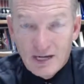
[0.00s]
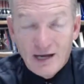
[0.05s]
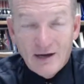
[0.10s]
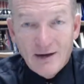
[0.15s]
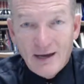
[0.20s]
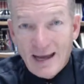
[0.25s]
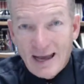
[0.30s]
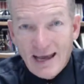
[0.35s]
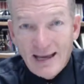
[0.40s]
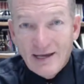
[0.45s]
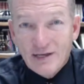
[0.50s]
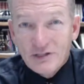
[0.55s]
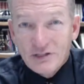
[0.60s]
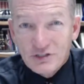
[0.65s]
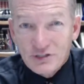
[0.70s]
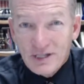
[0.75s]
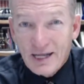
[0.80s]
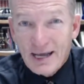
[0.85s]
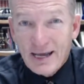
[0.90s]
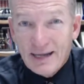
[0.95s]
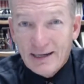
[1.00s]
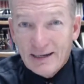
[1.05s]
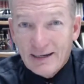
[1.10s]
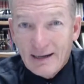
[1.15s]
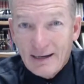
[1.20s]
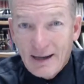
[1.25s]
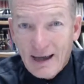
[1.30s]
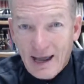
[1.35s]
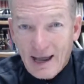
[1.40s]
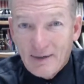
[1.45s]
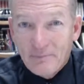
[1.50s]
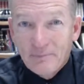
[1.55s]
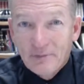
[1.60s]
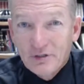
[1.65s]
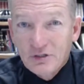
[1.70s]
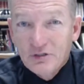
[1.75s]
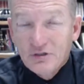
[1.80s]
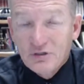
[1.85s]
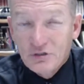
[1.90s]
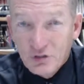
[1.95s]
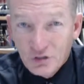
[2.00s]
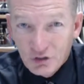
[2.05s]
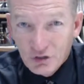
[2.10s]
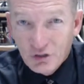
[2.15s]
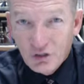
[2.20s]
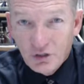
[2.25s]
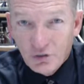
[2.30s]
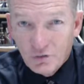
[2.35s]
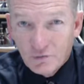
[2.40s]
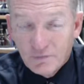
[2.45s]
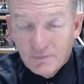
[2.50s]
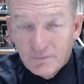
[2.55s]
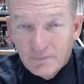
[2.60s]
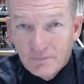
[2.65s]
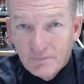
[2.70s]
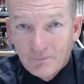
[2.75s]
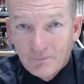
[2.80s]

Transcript: Now, has that happened to you?